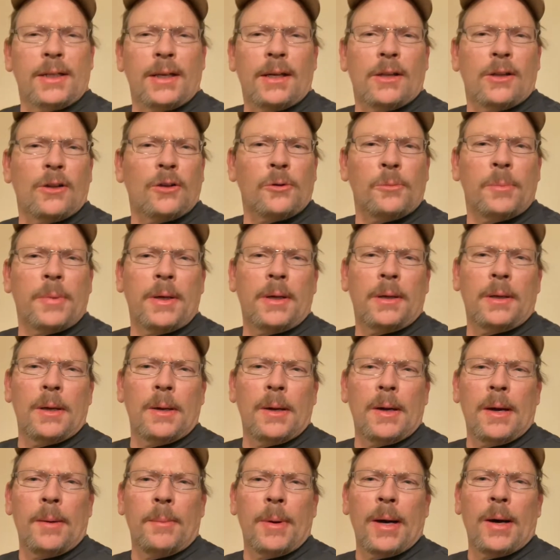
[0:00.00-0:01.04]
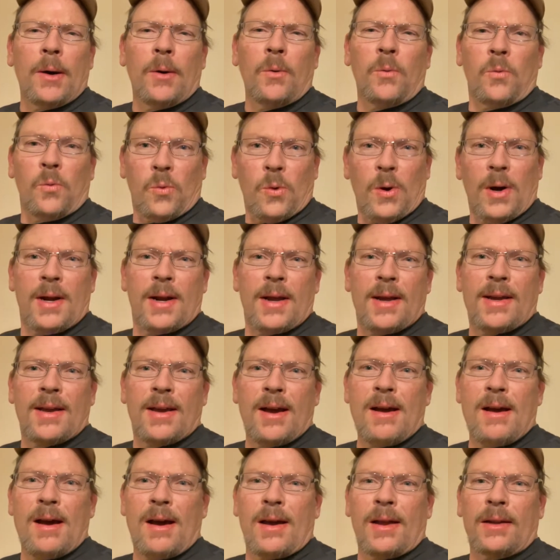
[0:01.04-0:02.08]
you a little bit about what I
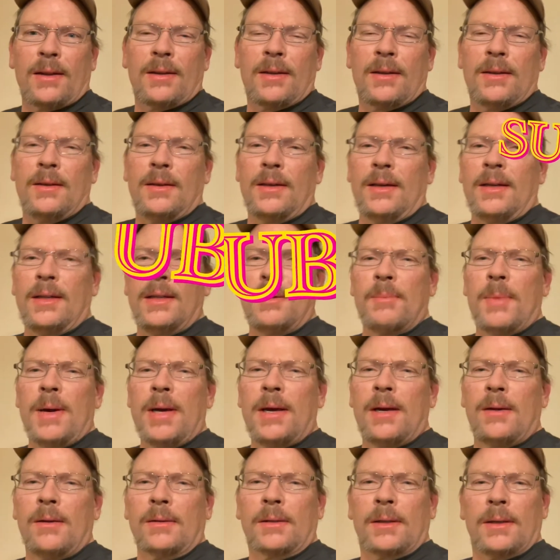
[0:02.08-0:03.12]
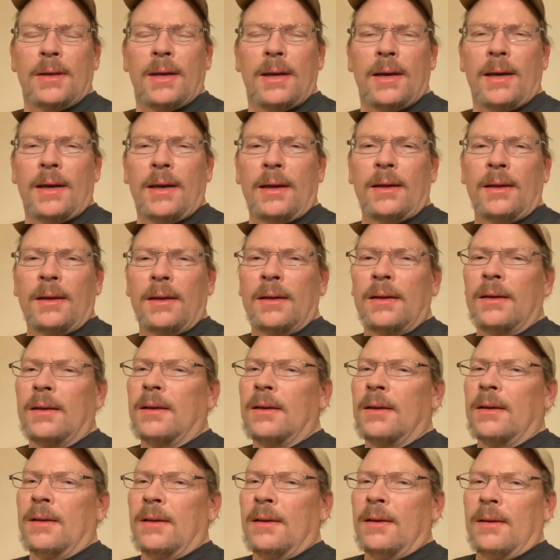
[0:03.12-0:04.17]
got in the mail today.
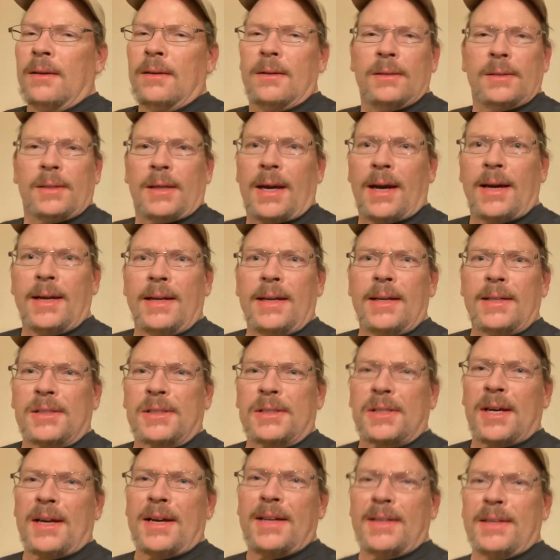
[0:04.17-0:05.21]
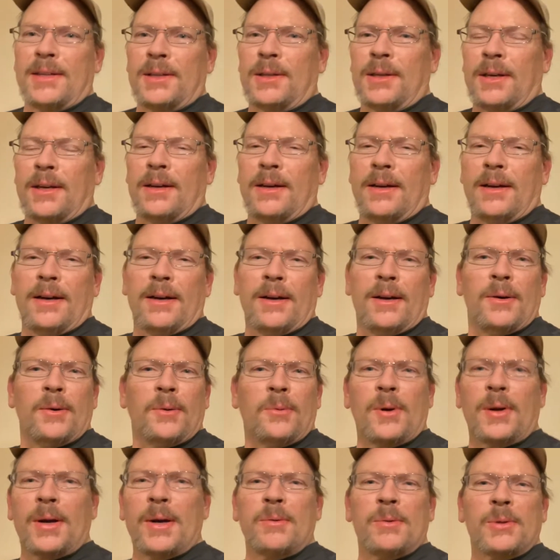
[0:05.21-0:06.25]
I was kind of excited uh,
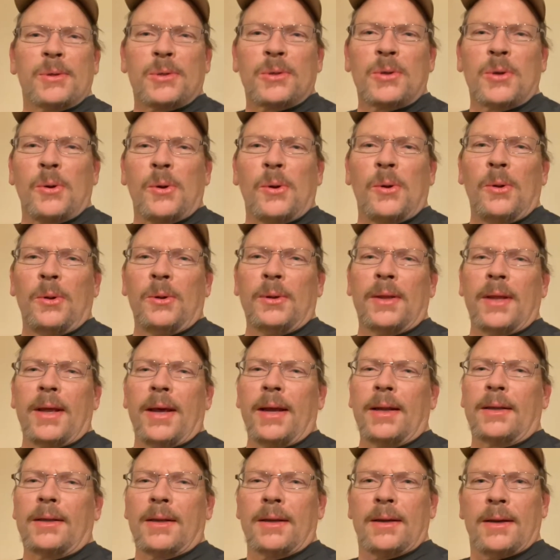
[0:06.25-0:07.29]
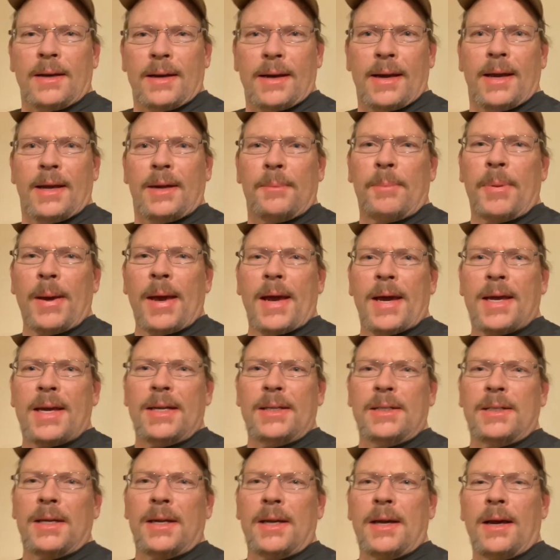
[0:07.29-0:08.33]
when I was told that uh, I had a
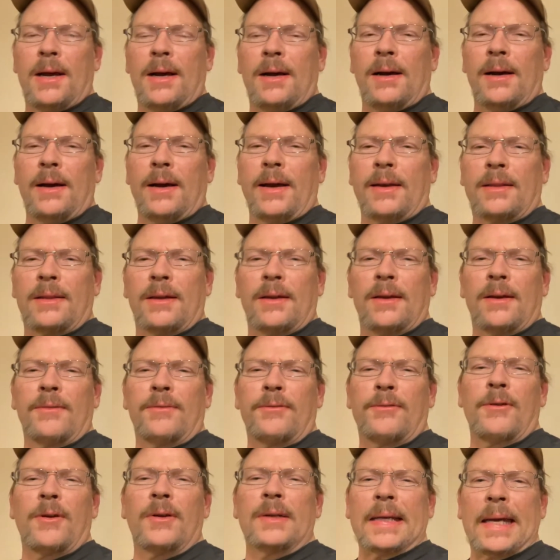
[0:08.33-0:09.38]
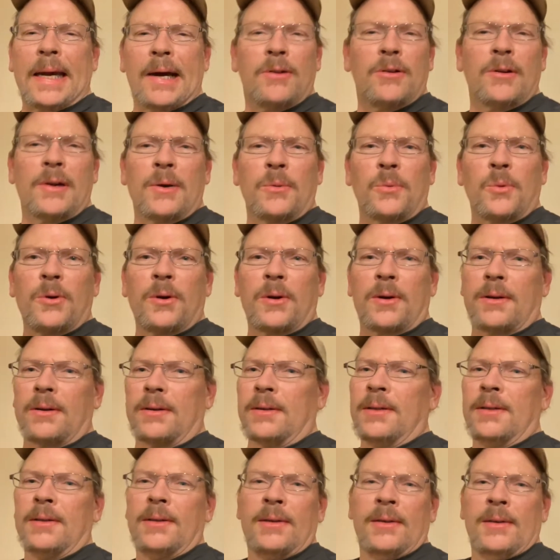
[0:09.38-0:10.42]
package uh, at the front counter at work.
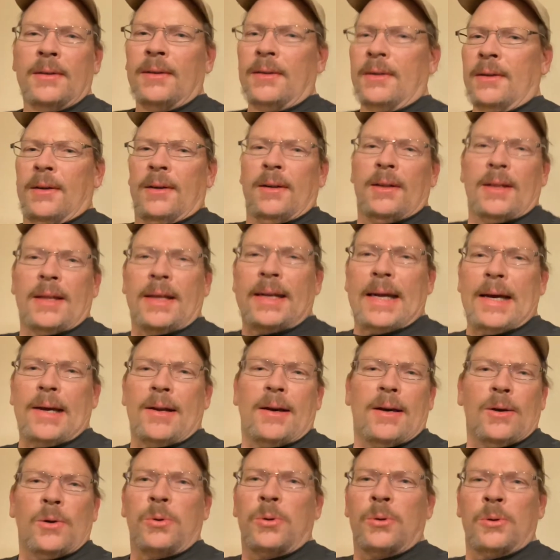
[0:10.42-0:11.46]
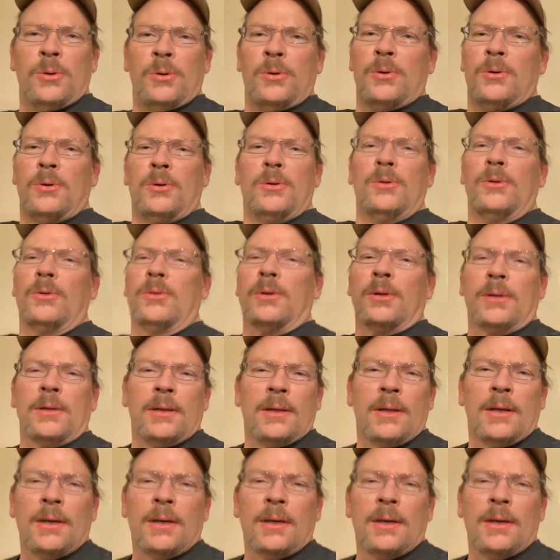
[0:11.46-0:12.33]
Let out a whoo!